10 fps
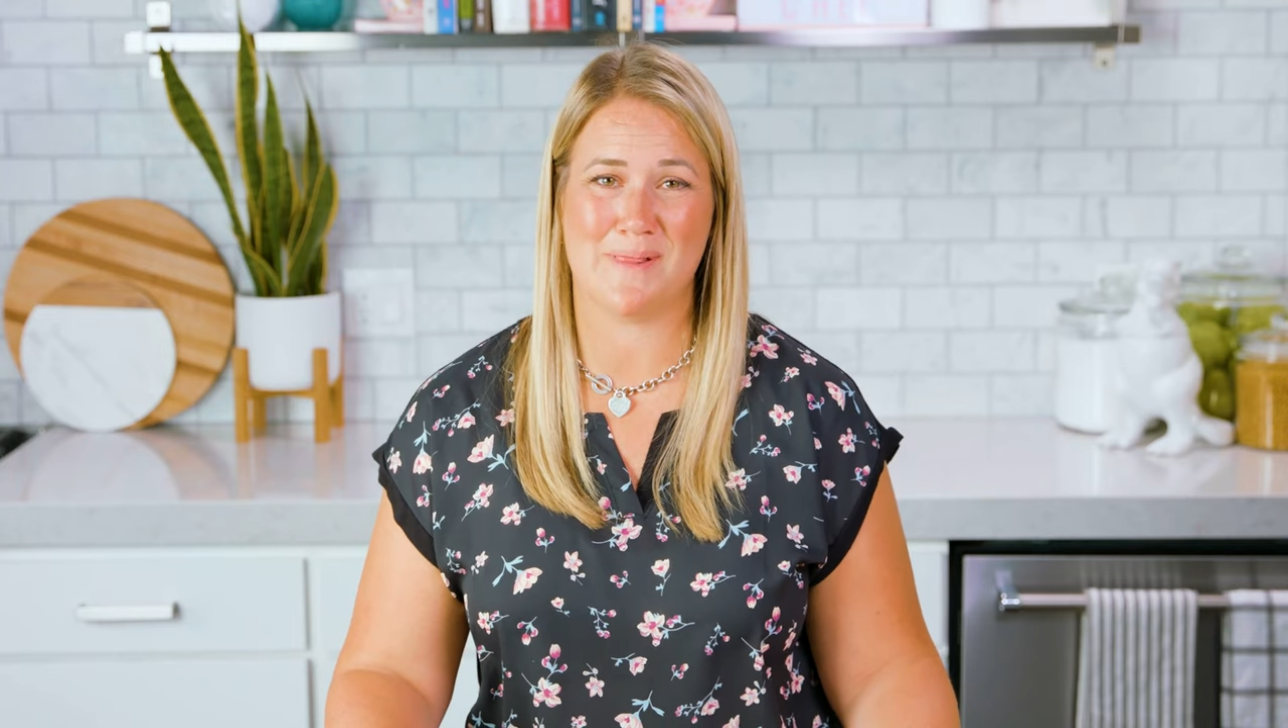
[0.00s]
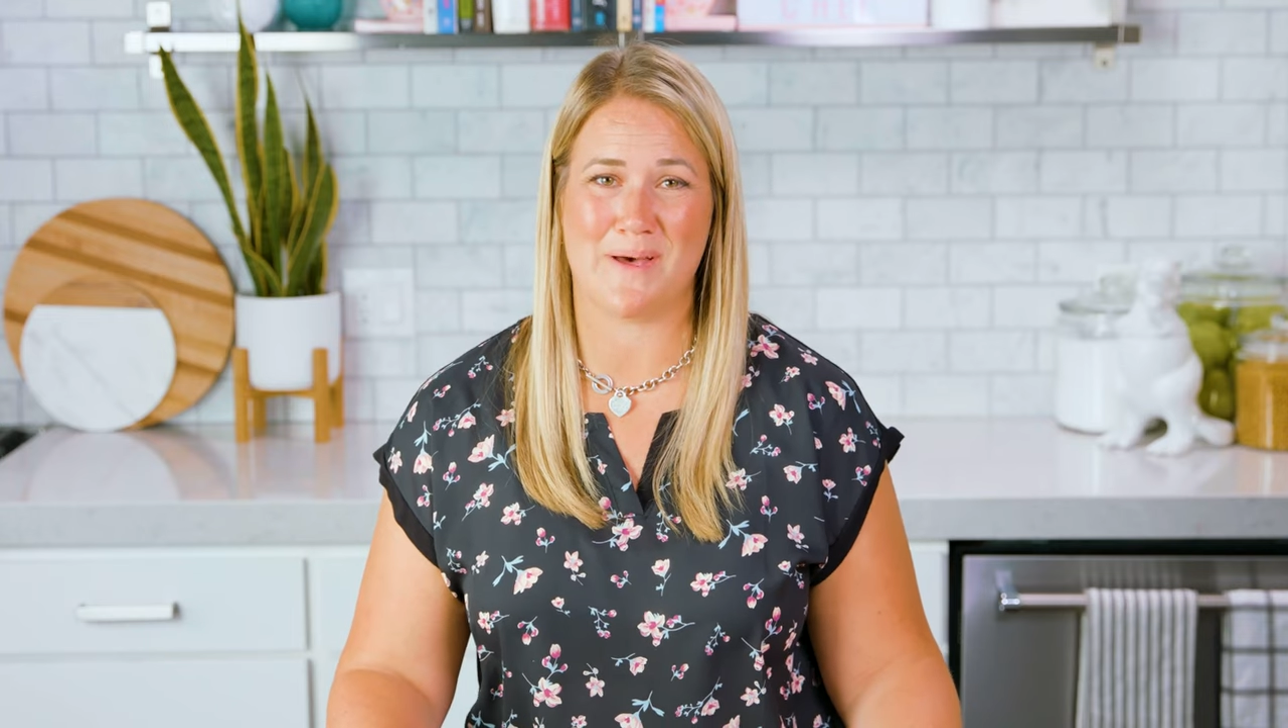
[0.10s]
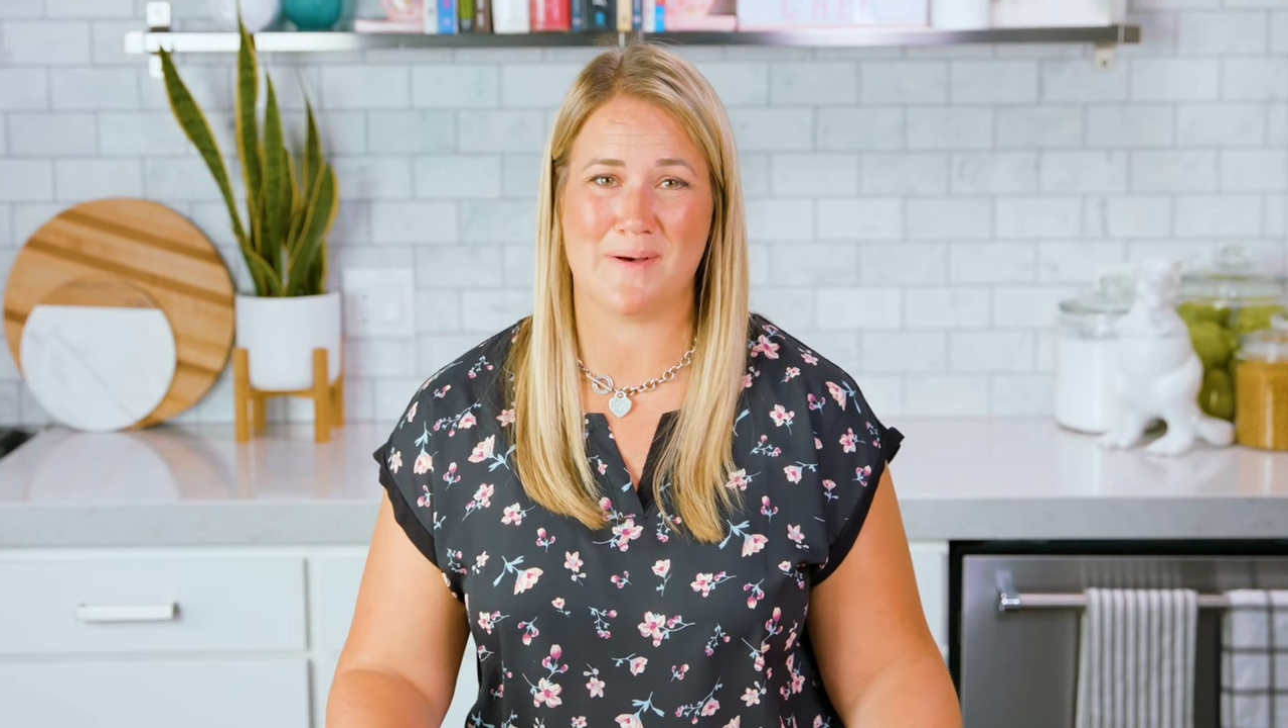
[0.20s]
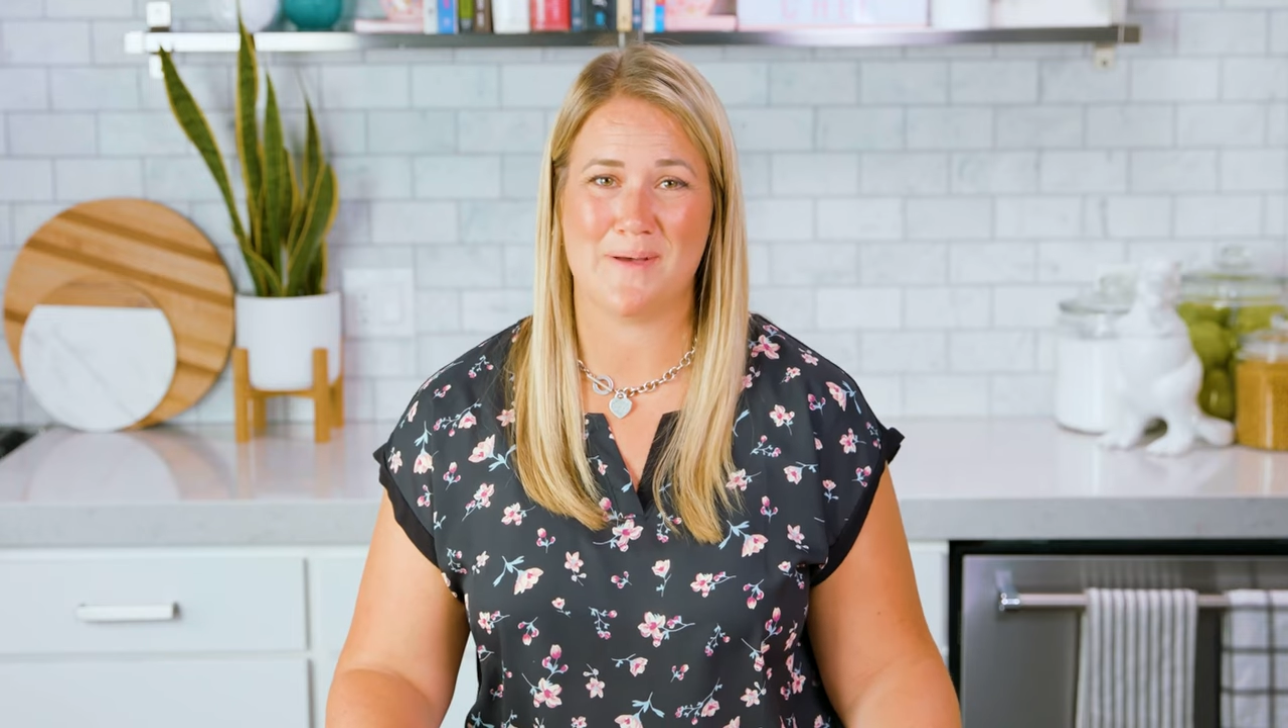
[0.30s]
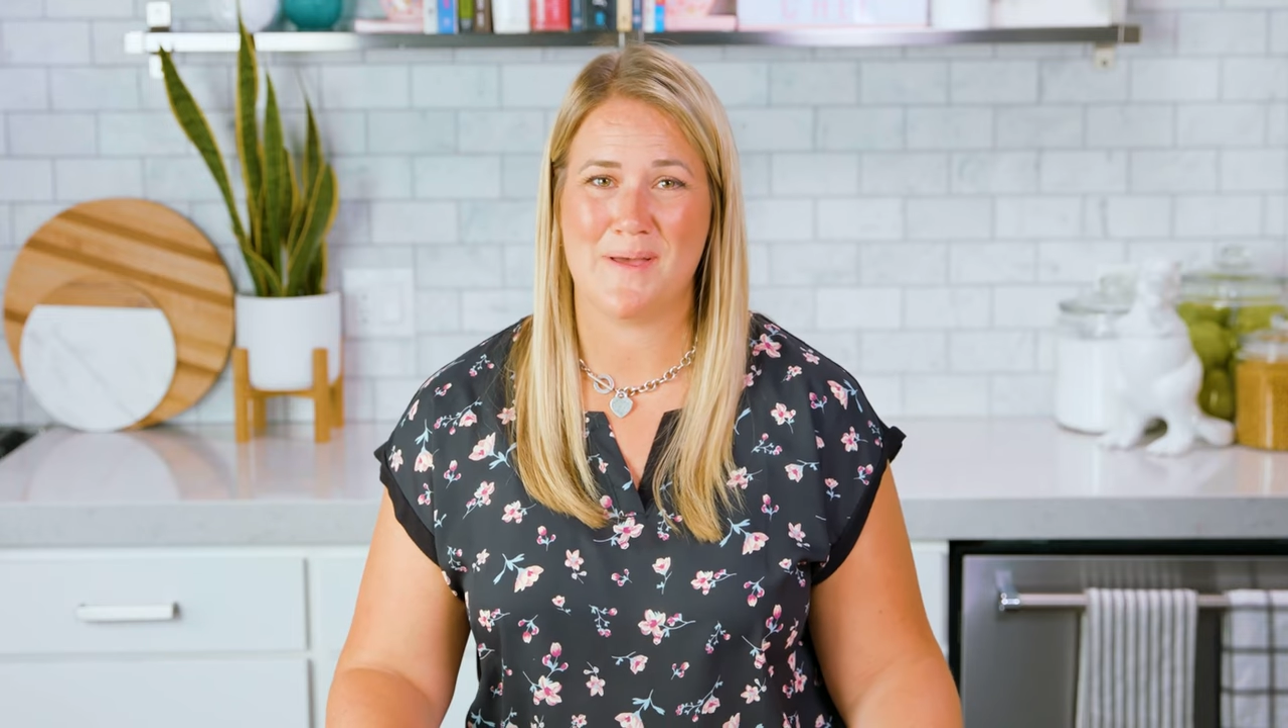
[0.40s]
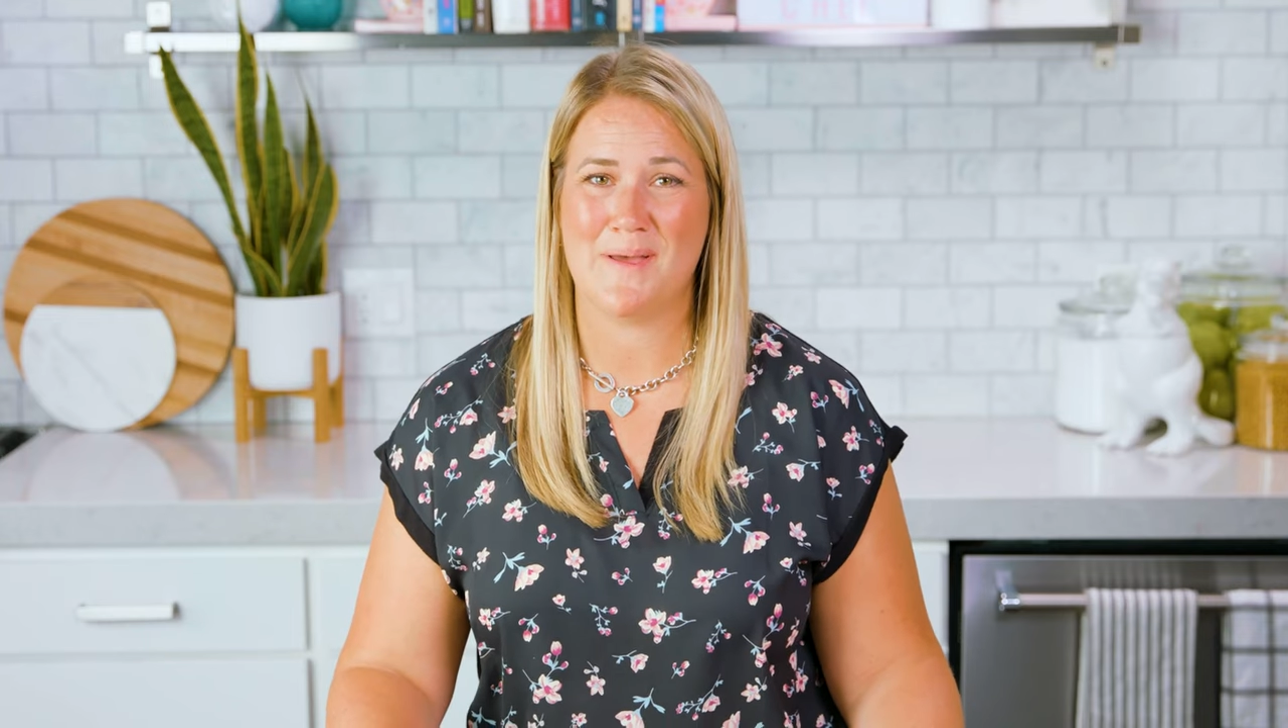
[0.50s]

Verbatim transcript: below.